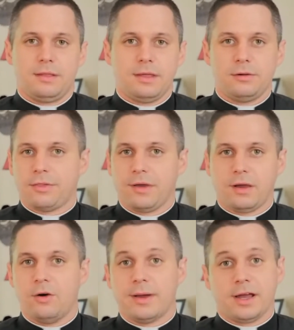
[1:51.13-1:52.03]
They don't
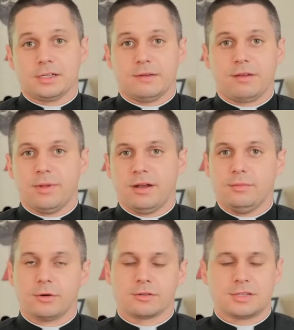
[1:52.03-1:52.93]
think, oh my gosh, I've committed
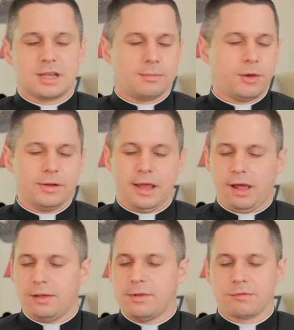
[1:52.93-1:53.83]
a mortal sin. I'm going to
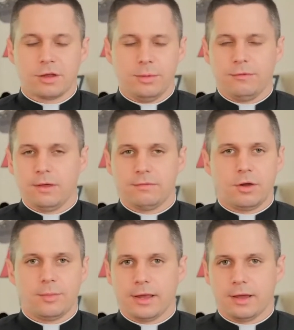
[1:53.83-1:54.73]
hell. I'm never going to be forgiven.
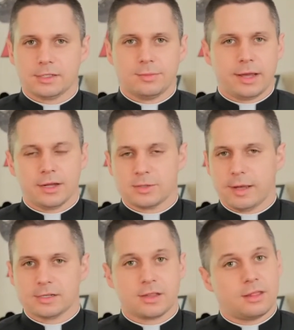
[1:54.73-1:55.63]
Oh my gosh. Oh my gosh. Oh
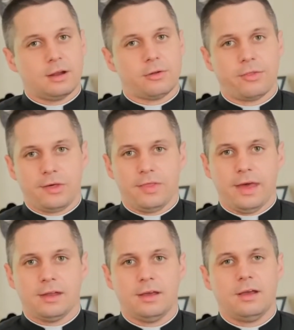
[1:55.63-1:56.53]
my gosh. They don't think
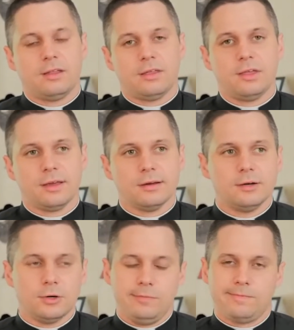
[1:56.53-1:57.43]
that. They think,
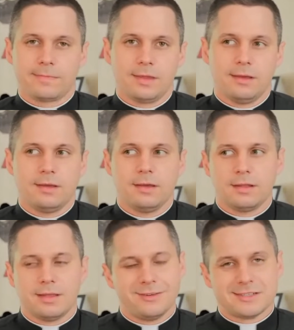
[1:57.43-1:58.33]
oh,
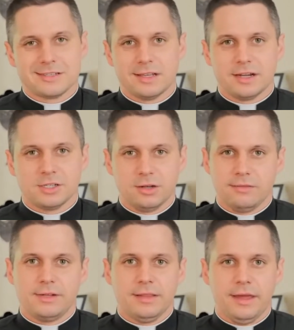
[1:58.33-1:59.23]
that was a sin. I shouldn't
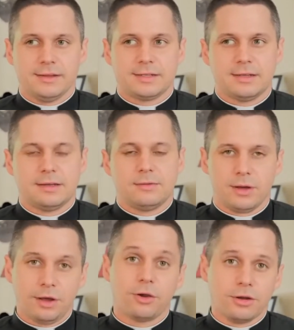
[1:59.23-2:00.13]
have done that.
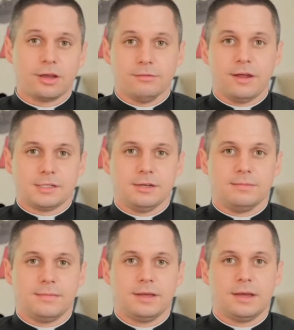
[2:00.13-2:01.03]
Well, I'll go to confession.
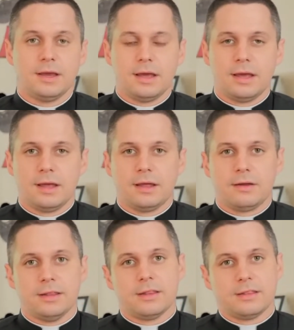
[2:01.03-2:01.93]

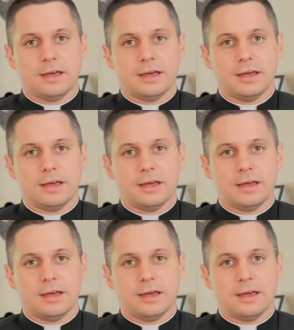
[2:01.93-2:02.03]
Right?